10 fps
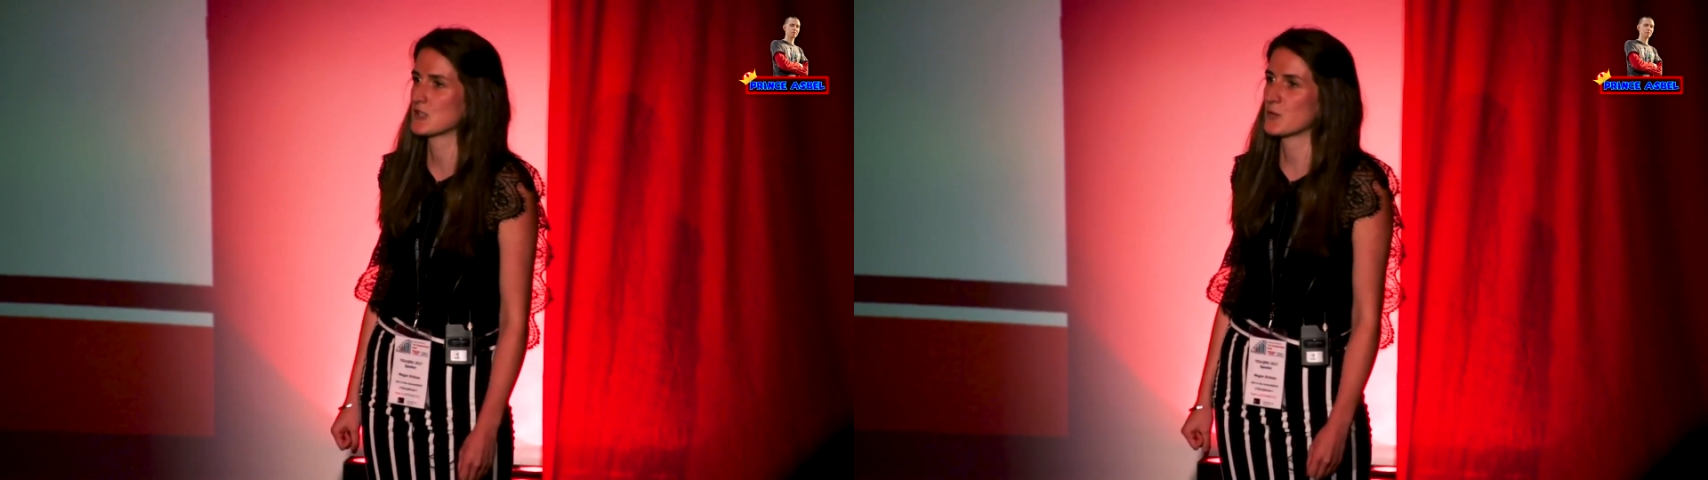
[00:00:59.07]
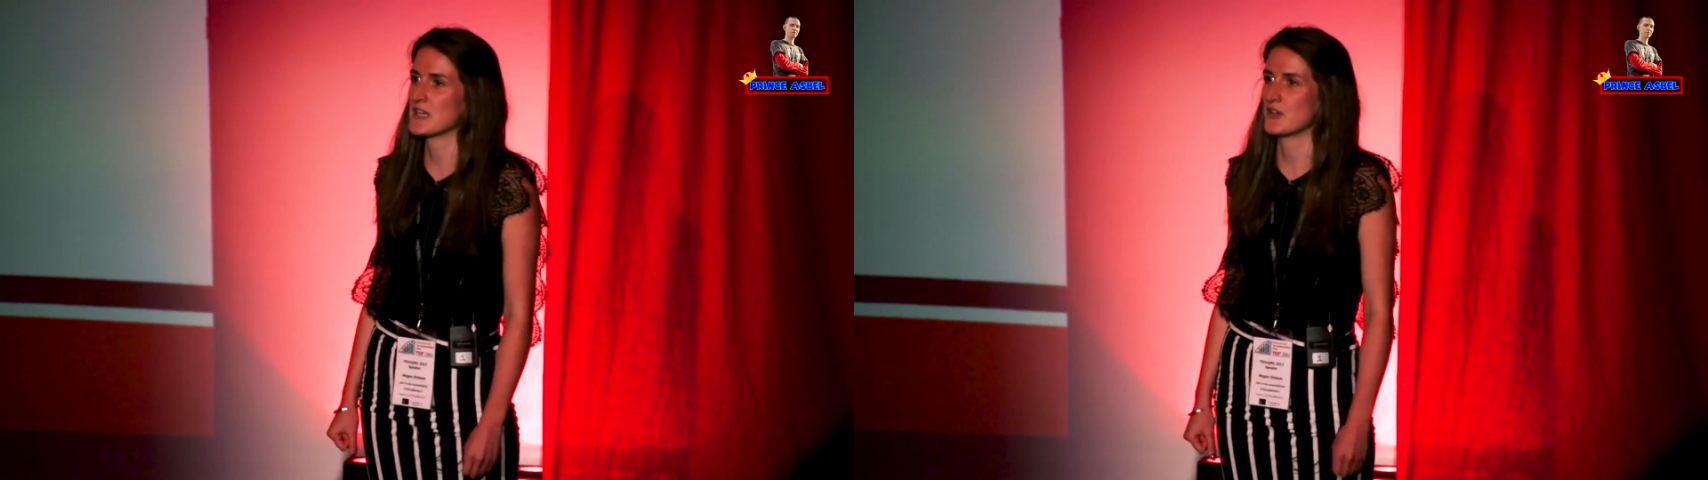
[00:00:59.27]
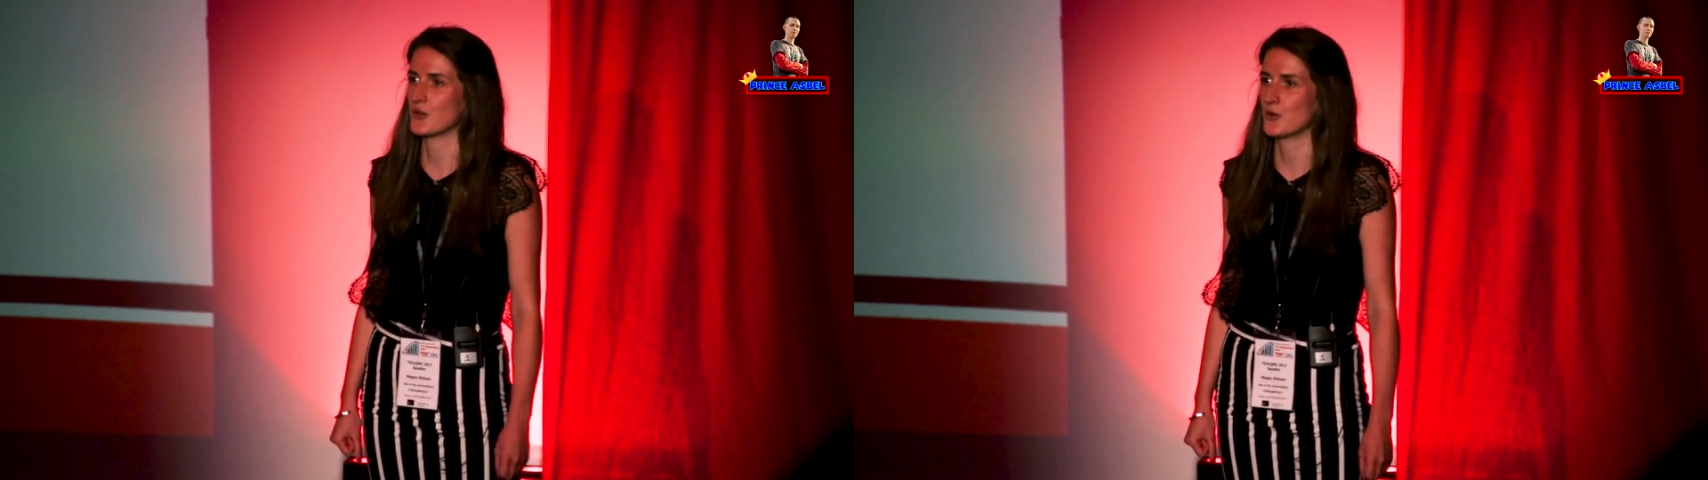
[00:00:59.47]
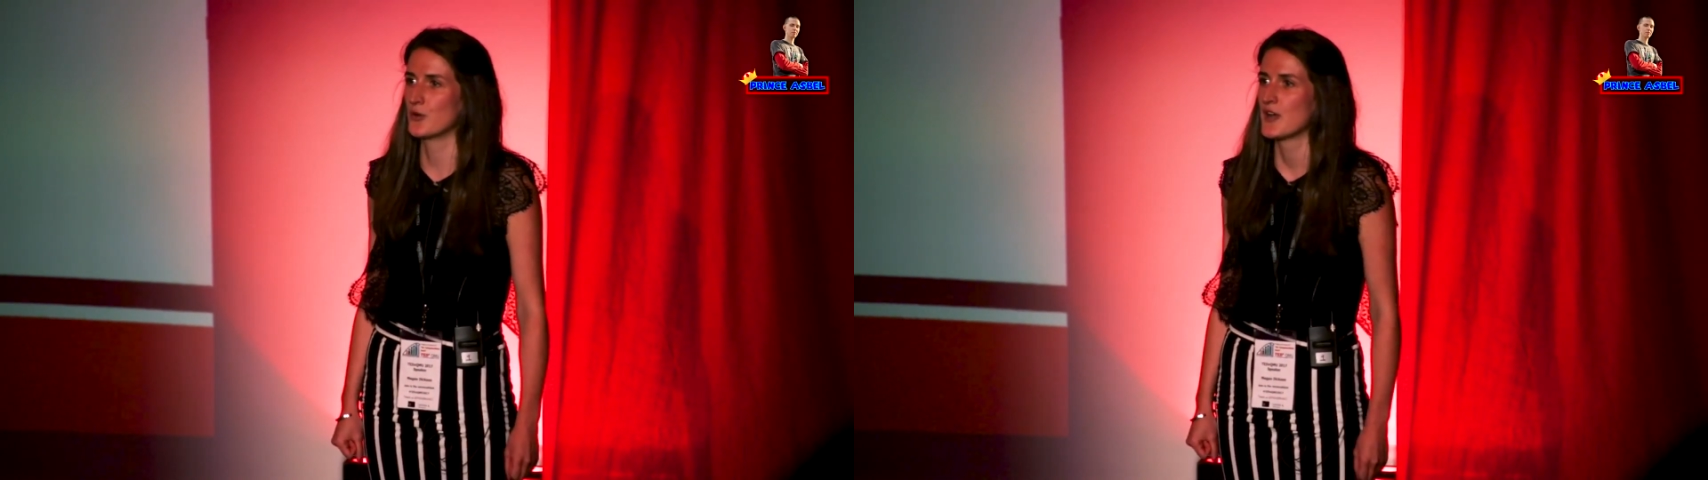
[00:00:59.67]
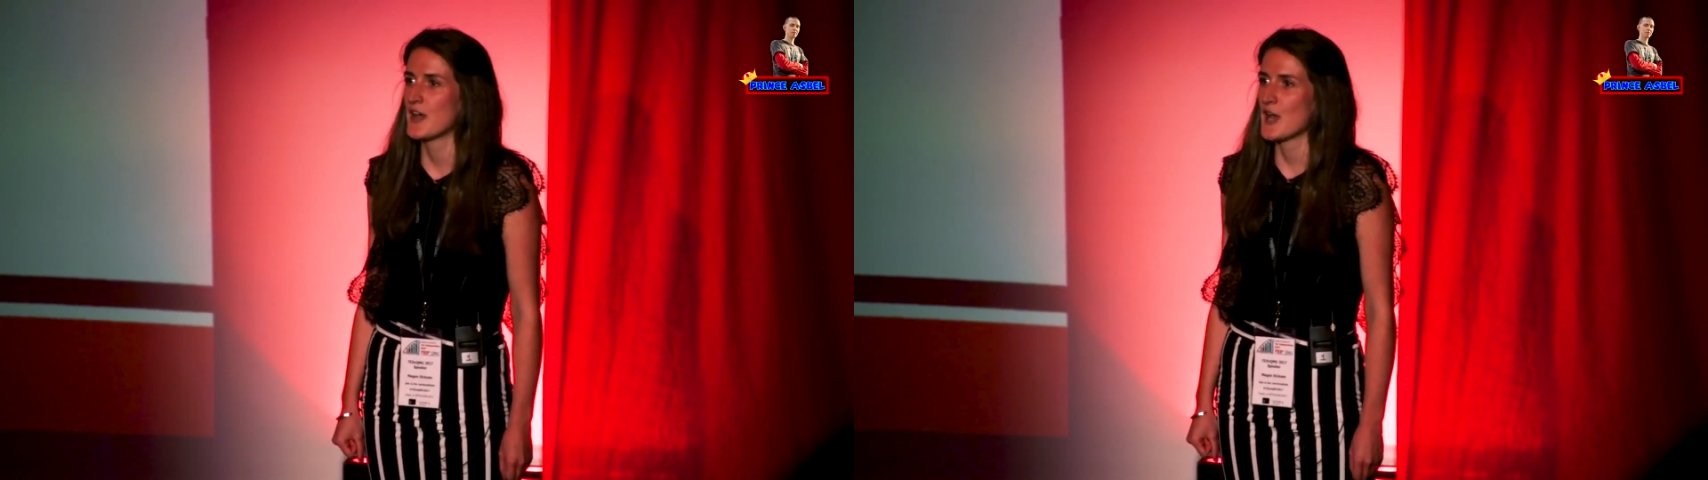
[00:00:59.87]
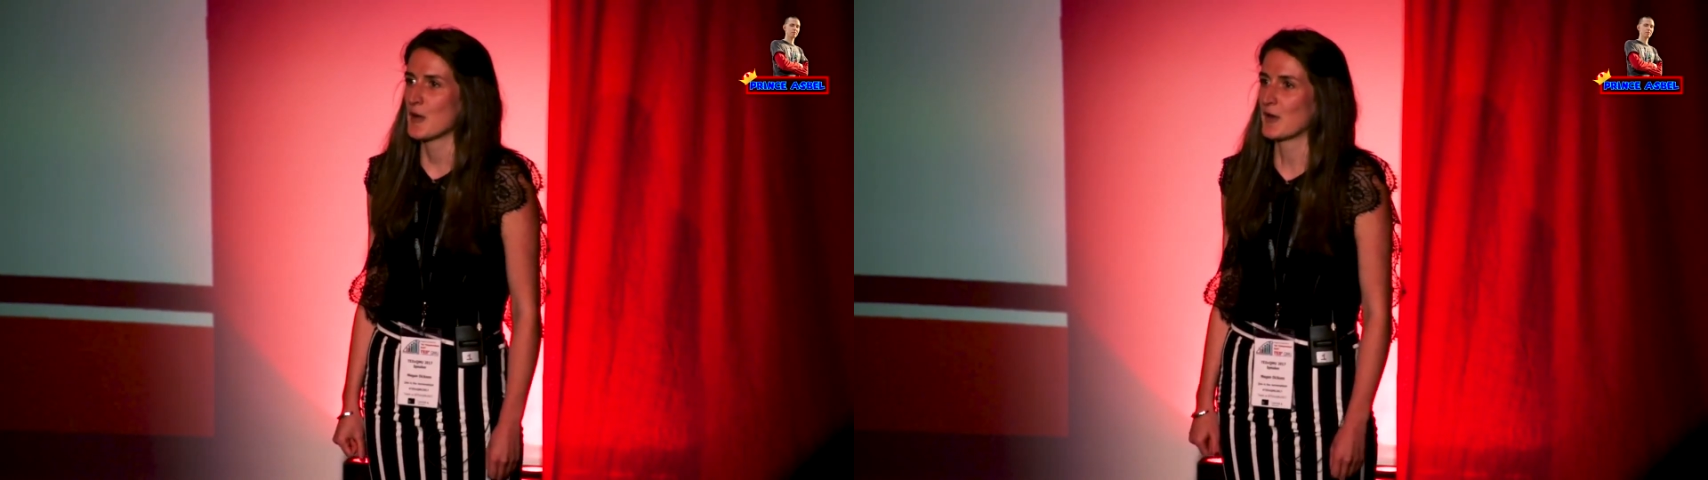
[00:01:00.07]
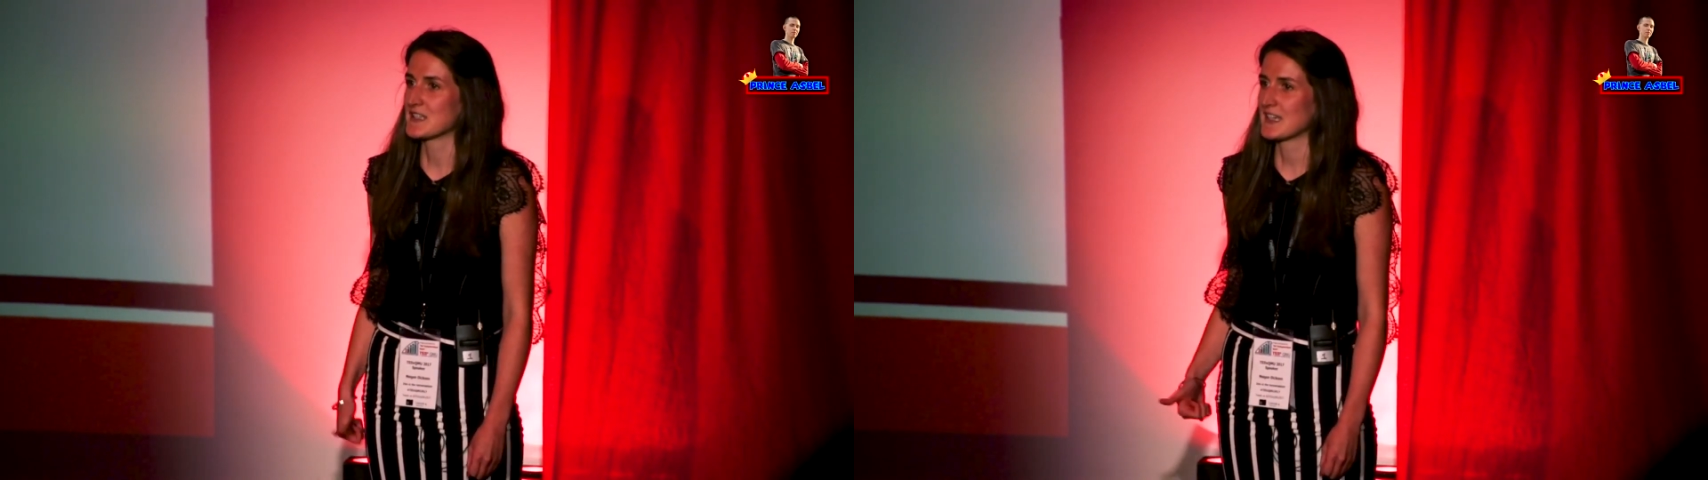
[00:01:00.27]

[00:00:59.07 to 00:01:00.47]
that we know about